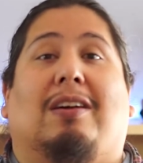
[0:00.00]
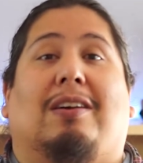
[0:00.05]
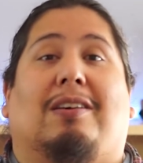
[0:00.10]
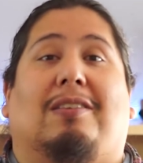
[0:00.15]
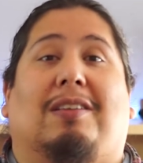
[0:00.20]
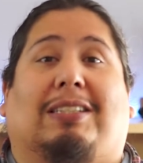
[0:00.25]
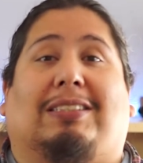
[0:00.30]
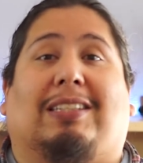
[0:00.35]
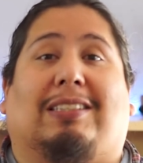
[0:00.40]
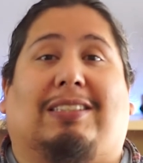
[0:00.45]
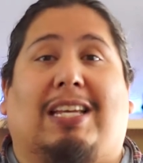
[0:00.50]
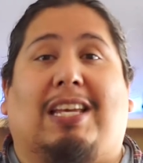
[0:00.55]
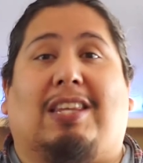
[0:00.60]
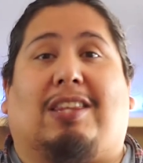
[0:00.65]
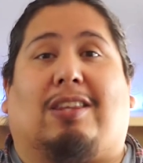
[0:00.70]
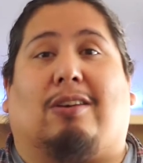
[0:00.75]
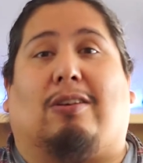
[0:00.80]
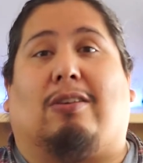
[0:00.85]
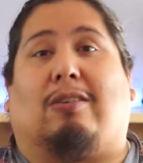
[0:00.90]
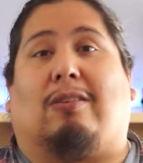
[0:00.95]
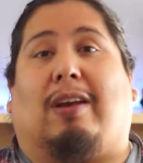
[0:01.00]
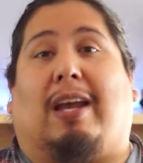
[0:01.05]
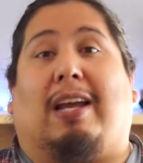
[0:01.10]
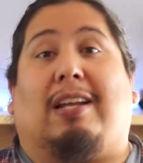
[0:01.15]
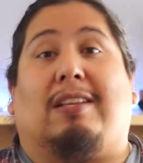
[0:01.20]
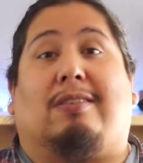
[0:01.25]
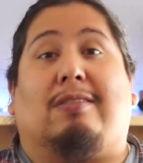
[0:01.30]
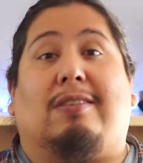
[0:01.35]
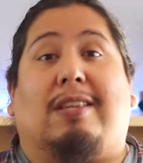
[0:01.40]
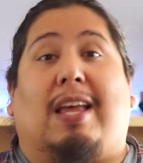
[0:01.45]
This is Ether,
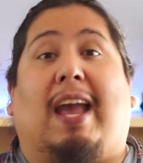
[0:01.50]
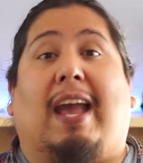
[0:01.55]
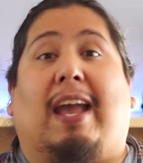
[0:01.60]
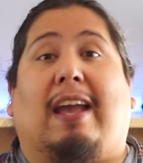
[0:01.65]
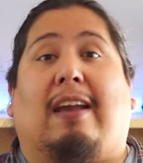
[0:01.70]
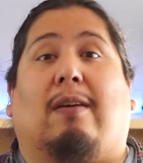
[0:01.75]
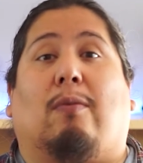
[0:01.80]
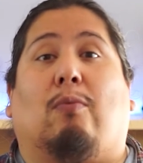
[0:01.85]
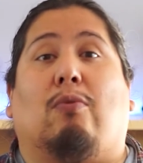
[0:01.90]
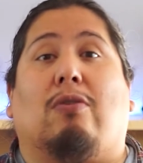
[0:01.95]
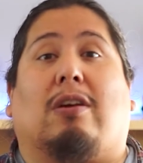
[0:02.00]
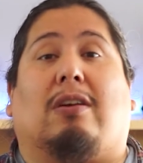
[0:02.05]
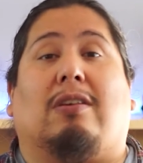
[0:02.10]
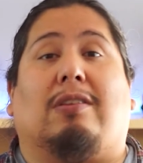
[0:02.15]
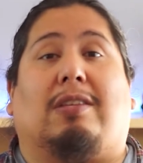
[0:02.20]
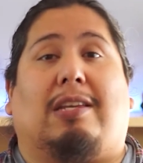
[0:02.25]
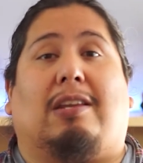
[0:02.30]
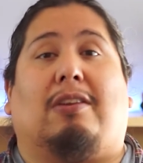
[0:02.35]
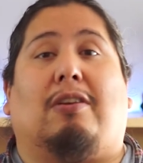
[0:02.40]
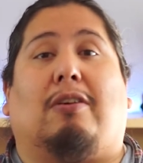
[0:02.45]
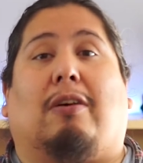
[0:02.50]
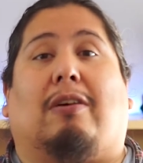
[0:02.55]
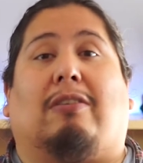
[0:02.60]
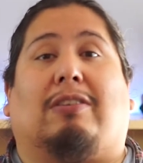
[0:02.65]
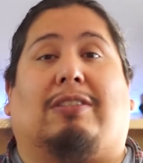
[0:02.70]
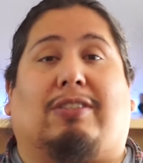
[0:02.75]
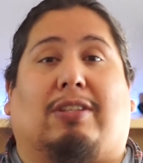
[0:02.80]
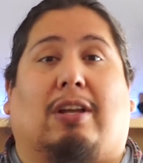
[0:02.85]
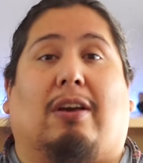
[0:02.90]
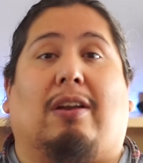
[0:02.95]
and today we're continuing our
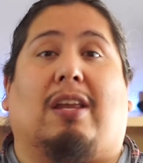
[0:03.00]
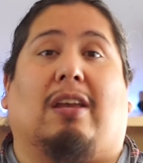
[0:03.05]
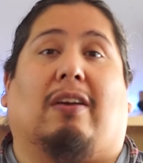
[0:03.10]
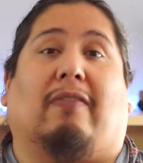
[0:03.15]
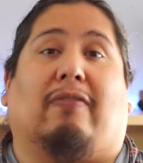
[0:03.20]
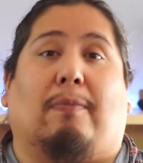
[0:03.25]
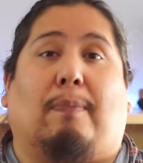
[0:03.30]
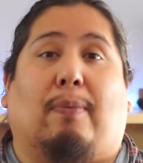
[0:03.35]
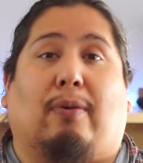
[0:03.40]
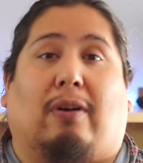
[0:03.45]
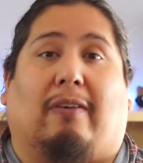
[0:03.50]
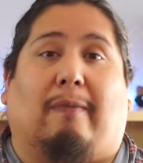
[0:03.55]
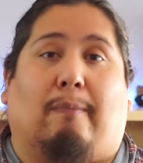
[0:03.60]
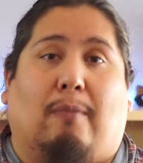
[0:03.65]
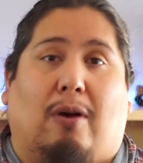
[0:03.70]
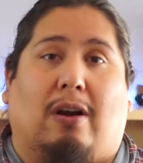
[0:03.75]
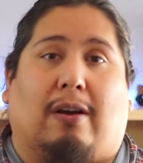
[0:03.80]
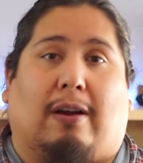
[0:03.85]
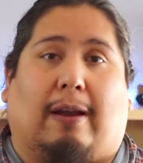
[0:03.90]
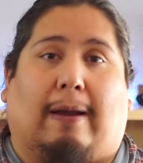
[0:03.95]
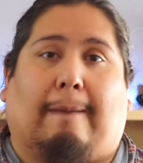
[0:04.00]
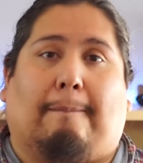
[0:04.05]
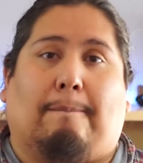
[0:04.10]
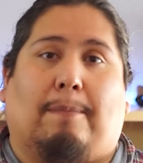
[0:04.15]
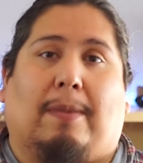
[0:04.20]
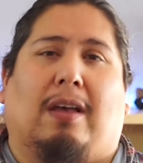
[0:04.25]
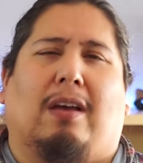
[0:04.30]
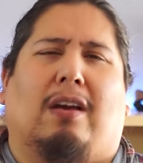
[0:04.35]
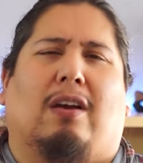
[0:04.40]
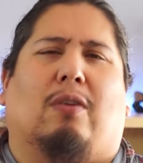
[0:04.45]
study of the book of Mark.
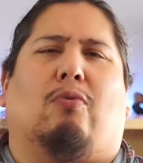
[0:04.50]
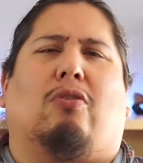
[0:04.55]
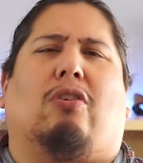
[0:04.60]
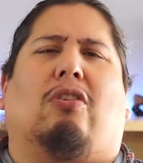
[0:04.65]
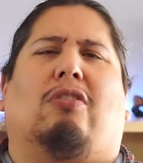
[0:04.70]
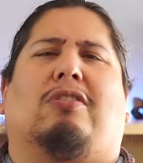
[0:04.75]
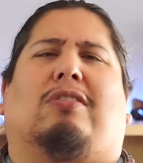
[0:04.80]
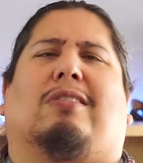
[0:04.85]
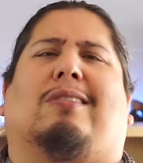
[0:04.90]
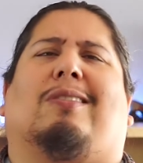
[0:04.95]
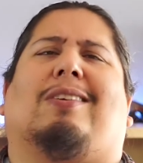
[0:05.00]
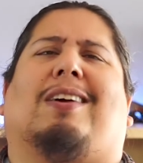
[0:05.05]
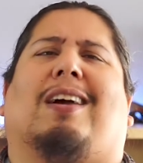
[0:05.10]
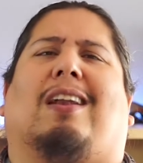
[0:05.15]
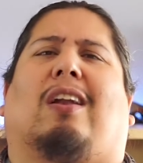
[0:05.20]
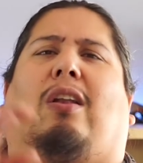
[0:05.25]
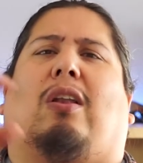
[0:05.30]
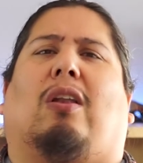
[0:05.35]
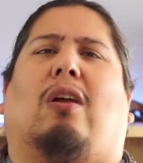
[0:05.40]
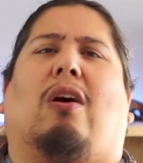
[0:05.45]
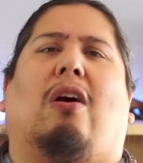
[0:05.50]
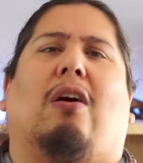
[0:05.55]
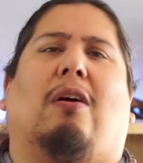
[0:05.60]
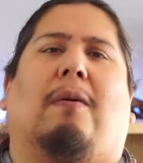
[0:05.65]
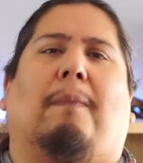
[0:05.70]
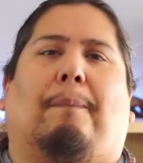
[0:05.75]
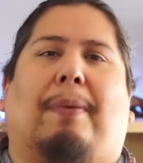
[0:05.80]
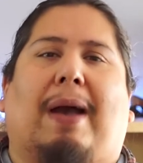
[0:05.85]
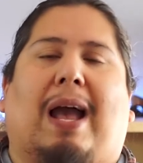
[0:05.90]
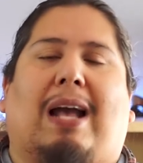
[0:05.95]
We're going to look at a
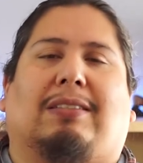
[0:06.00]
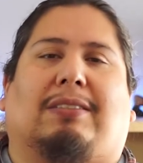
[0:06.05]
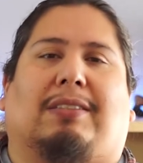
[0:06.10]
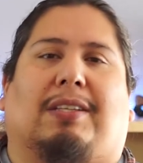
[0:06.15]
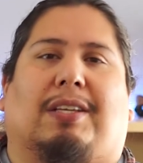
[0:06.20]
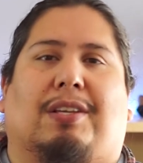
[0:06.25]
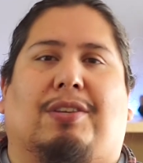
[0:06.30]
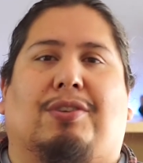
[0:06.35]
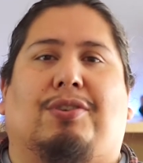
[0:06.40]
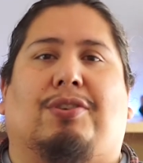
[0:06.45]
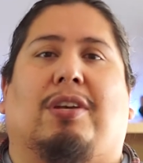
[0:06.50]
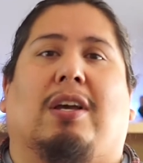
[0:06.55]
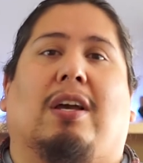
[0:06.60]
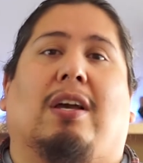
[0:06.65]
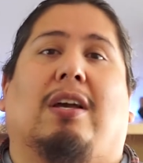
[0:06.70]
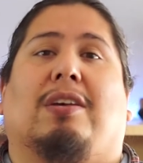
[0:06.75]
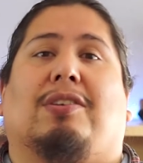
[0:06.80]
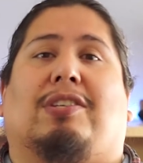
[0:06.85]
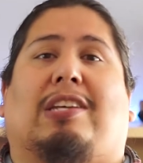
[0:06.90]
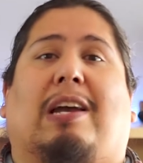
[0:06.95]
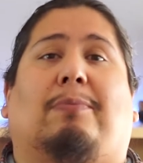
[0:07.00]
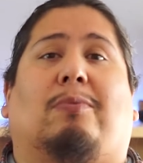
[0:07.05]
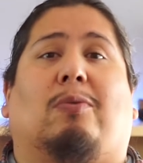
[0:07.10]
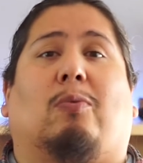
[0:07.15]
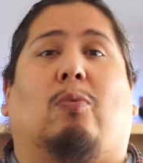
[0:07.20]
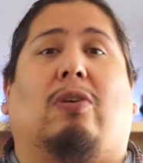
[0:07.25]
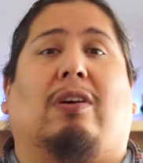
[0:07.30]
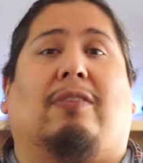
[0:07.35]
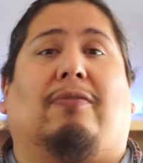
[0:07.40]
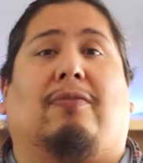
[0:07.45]
long passage, chapter
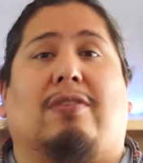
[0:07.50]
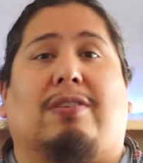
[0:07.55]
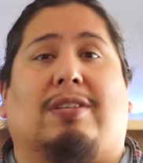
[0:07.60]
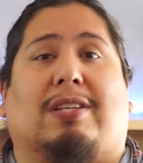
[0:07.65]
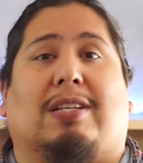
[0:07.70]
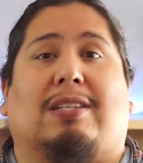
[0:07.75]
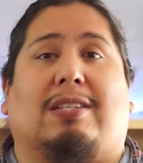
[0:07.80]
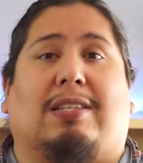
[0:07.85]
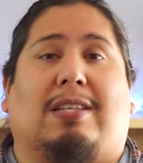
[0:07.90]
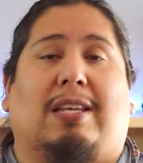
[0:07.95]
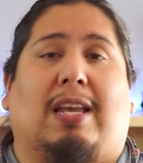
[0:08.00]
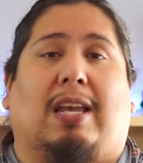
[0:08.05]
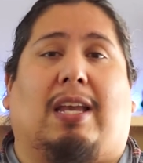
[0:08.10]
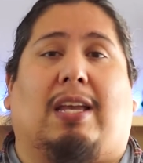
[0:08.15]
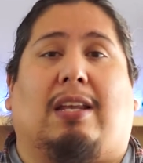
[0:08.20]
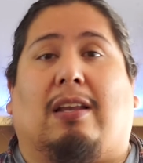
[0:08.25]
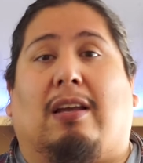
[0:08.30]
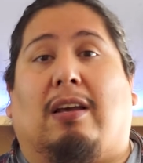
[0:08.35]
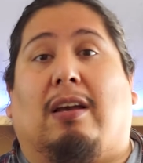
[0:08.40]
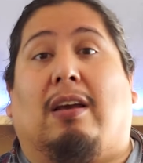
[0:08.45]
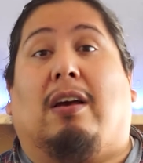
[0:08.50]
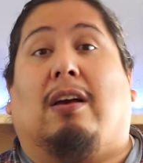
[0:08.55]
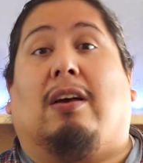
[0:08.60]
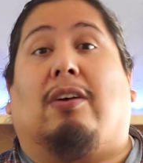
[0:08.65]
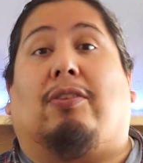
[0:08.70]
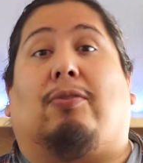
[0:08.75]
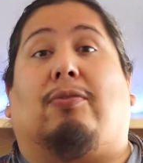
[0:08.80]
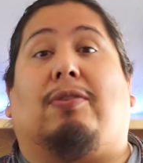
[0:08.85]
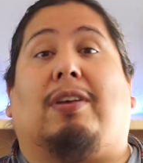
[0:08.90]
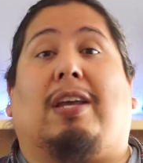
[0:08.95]
1, verse 16,
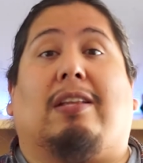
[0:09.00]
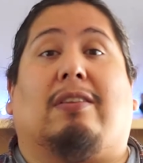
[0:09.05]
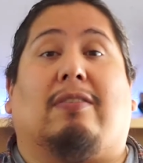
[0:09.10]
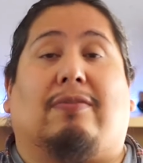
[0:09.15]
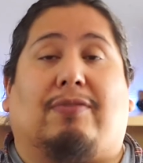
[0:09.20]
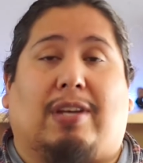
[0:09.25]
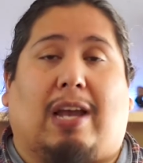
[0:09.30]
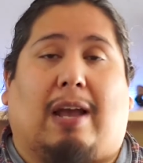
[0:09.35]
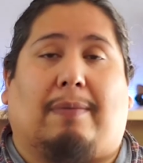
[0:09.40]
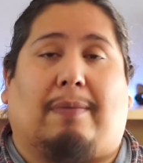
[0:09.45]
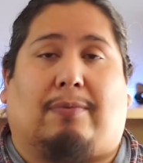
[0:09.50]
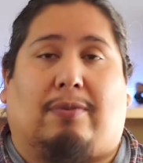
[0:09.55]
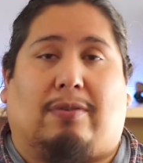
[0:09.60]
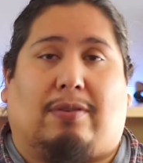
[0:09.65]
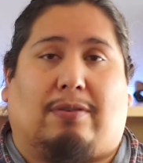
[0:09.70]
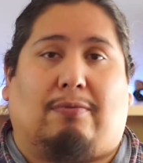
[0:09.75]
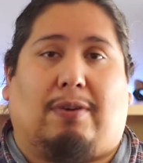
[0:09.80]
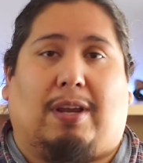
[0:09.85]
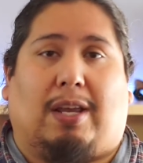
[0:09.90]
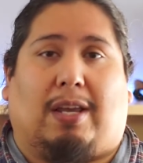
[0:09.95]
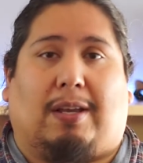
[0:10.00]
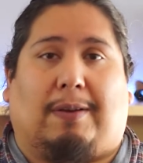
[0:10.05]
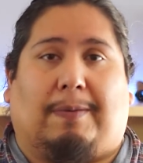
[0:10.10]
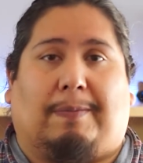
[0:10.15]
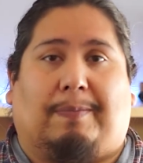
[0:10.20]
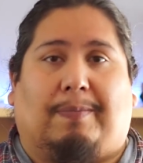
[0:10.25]
through the end of chapter 3.